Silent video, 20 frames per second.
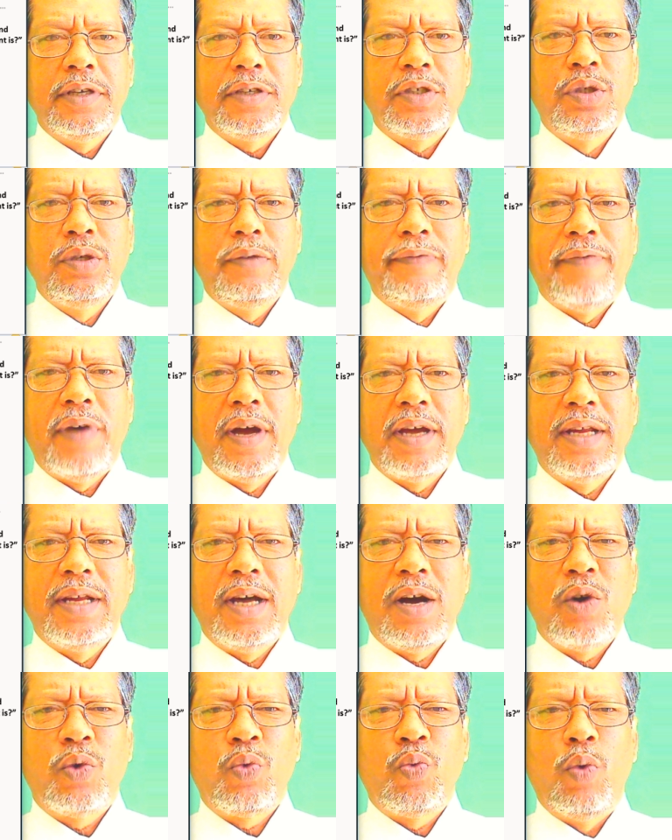just to
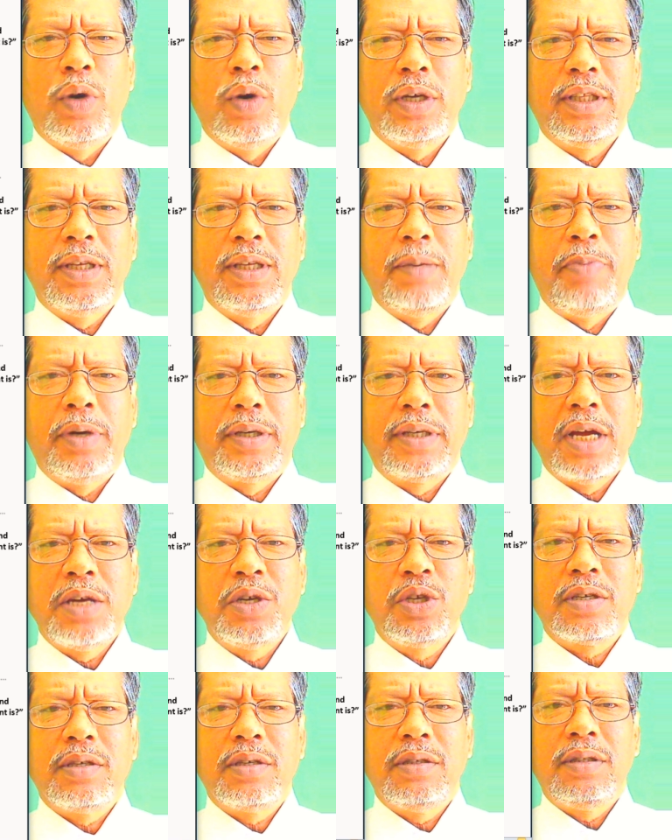find out what the
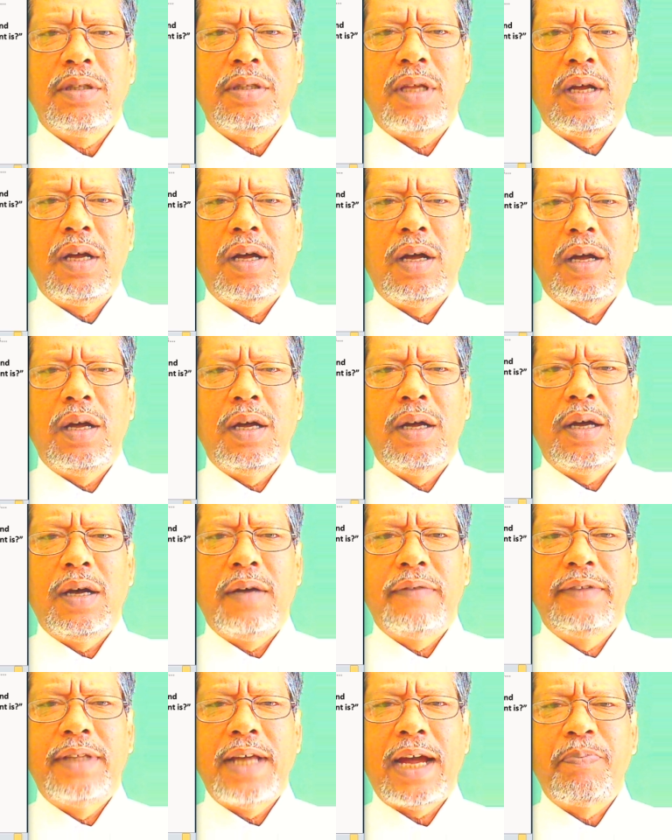potential
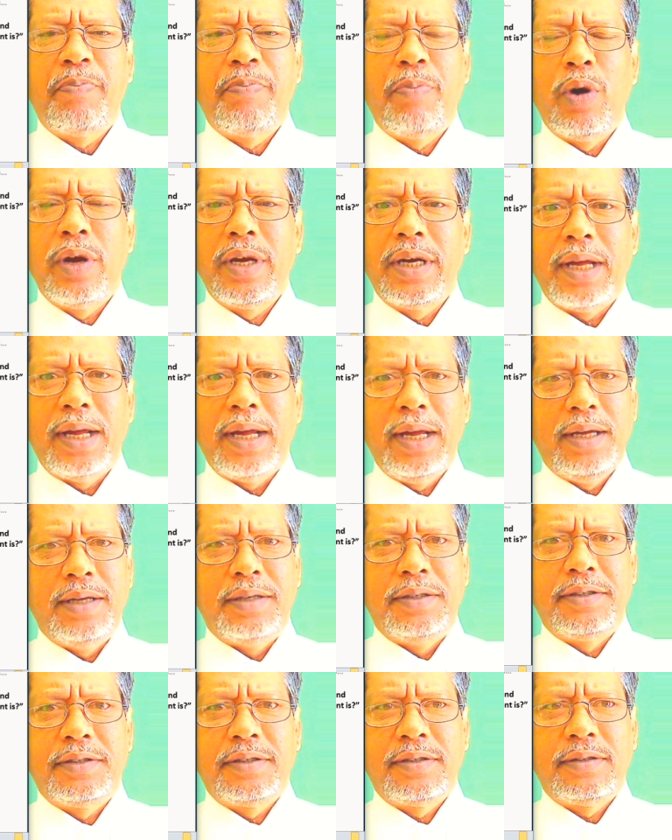of that point
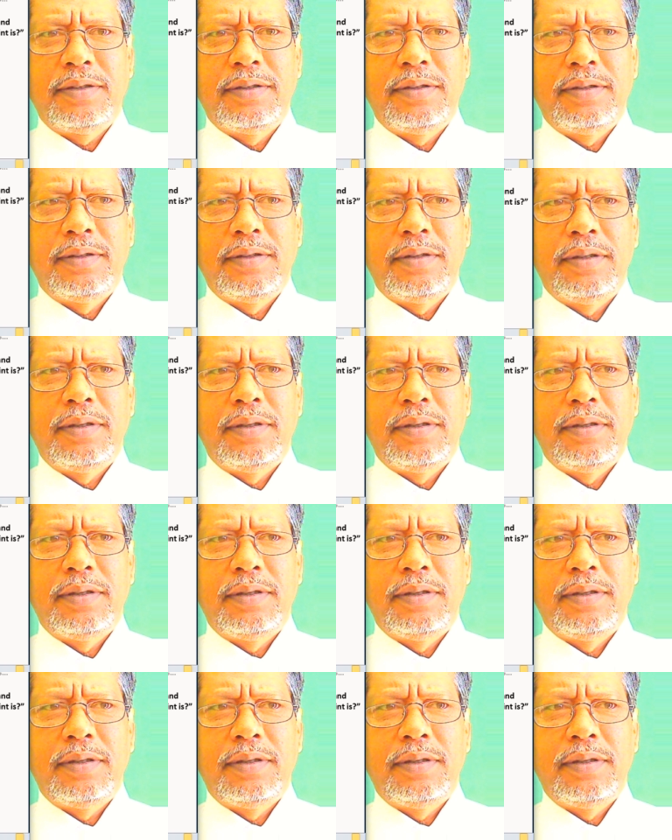is?